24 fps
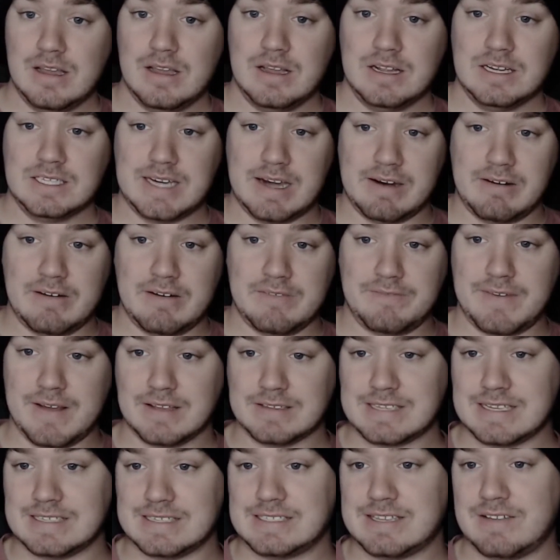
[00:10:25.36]
Darren
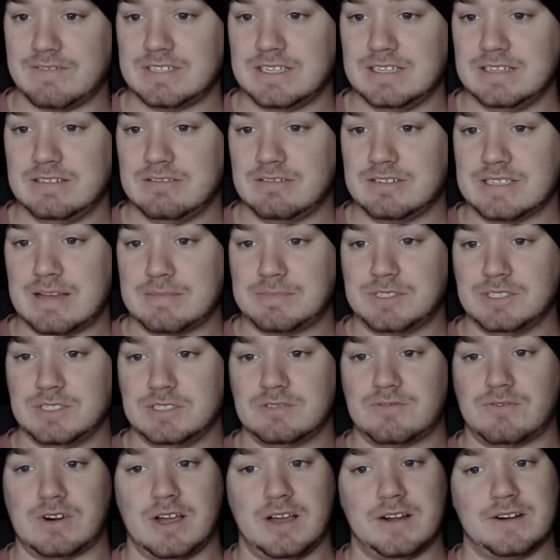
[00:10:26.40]
Fells had 17
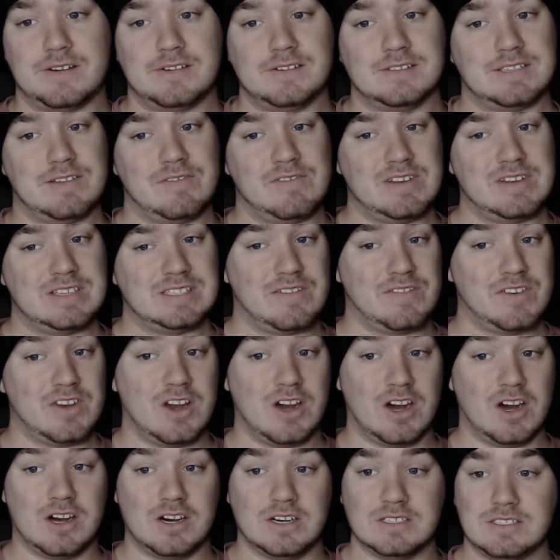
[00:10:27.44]
receptions for 177
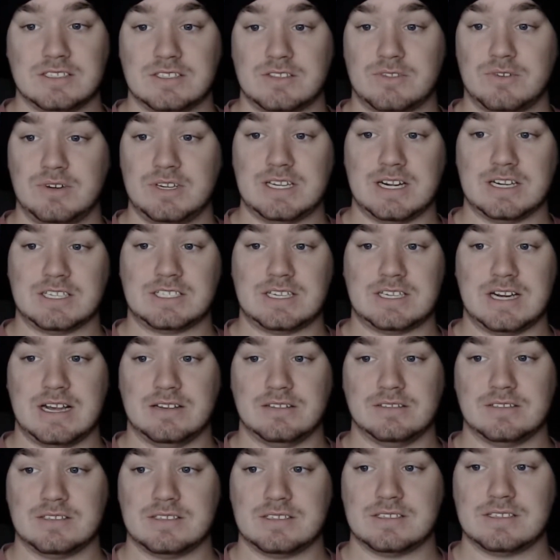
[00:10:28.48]
yards, 3
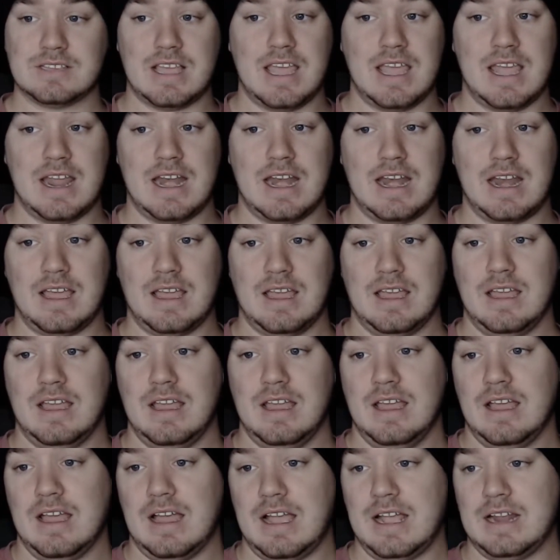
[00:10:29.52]
touchdowns, and
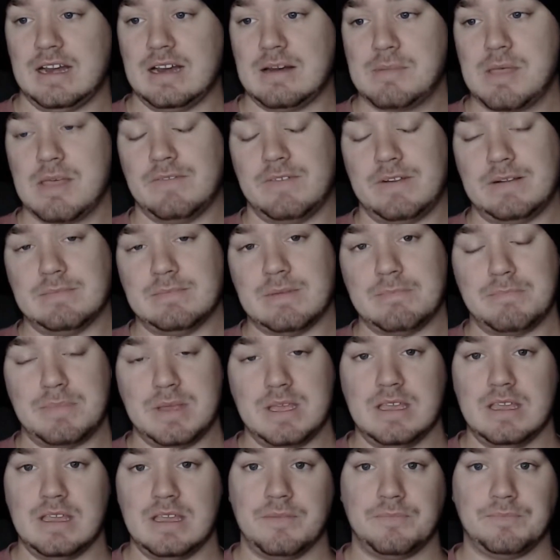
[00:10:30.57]
I ended up giving him a
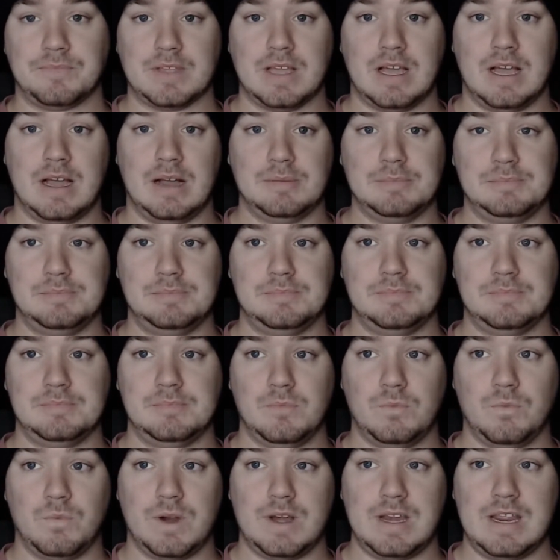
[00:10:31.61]
B.
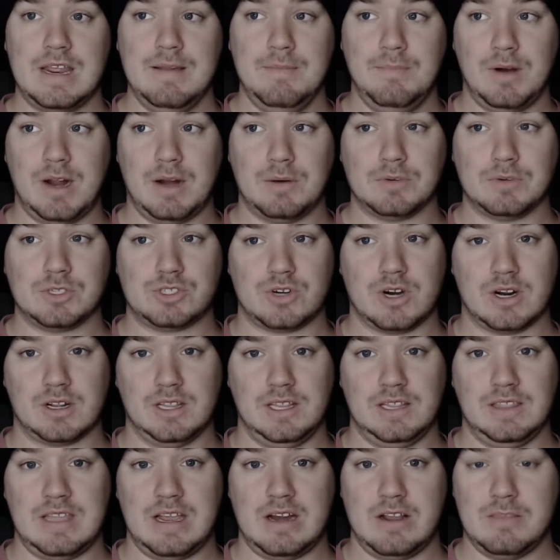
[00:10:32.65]
When Ebron was
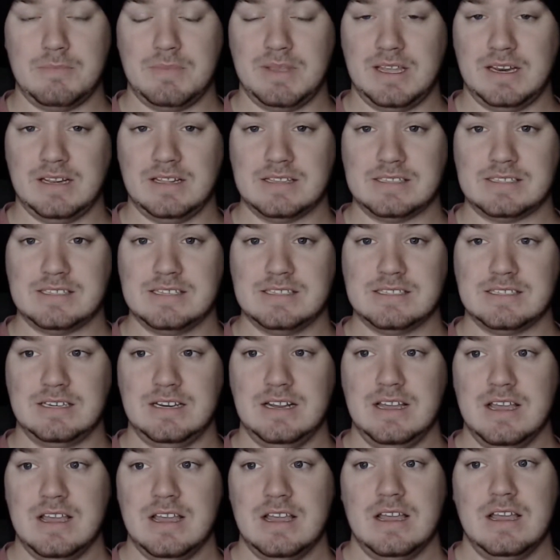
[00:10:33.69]
struggling there in the beginning of the
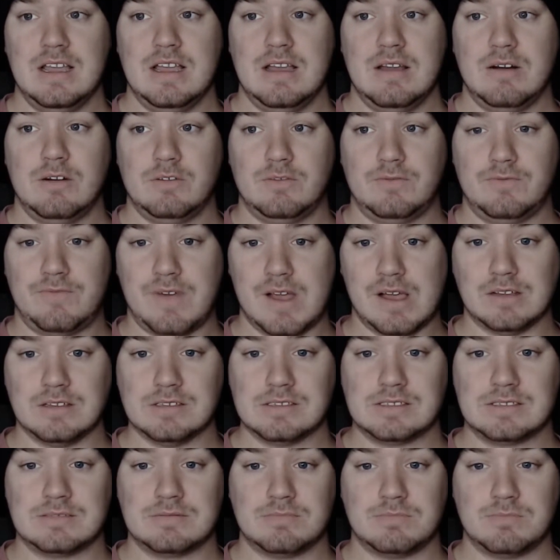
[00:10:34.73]
season,
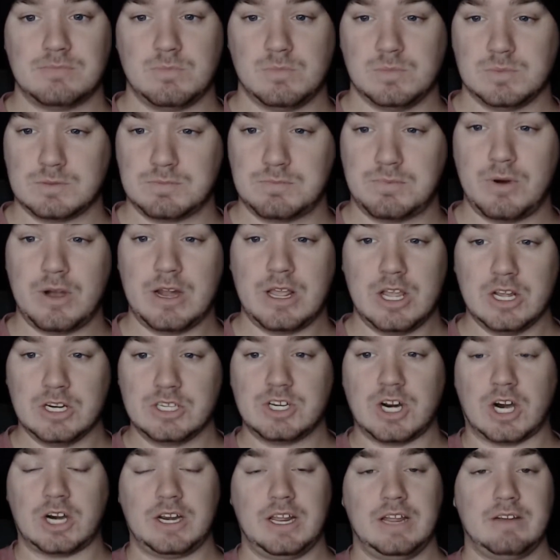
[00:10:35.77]
Fells was a pretty good
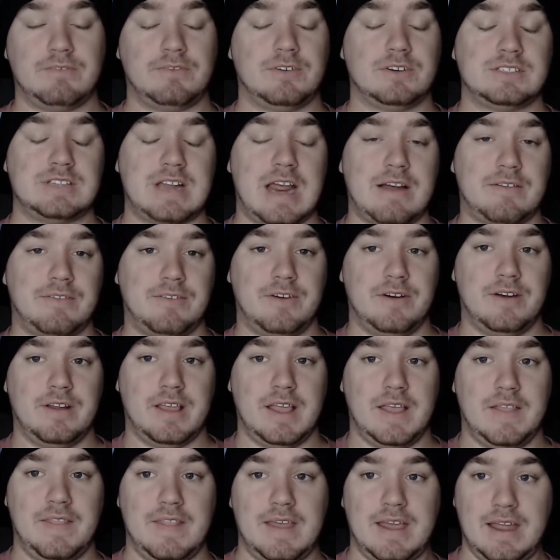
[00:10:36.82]
target for Stafford,
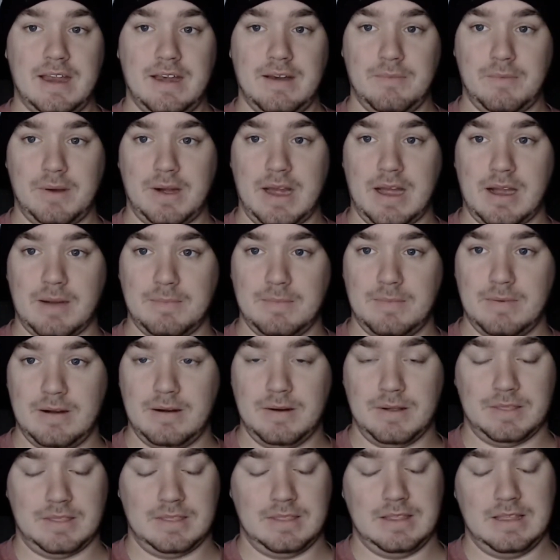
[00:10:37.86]
and then when
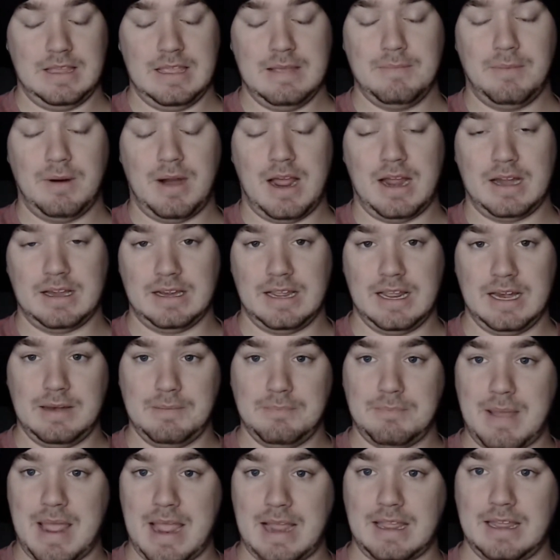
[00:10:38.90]
Ebron getting
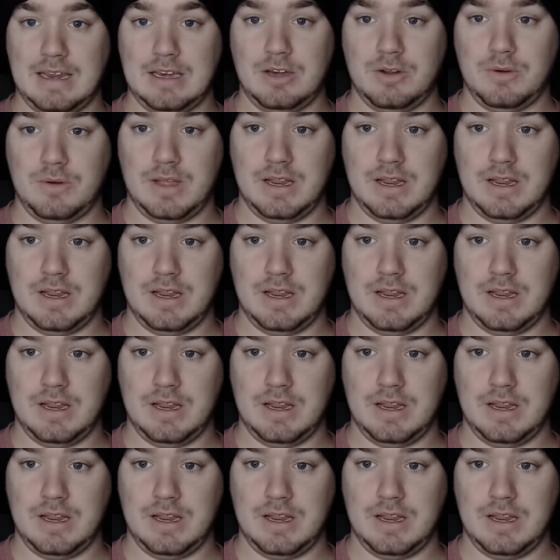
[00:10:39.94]
back into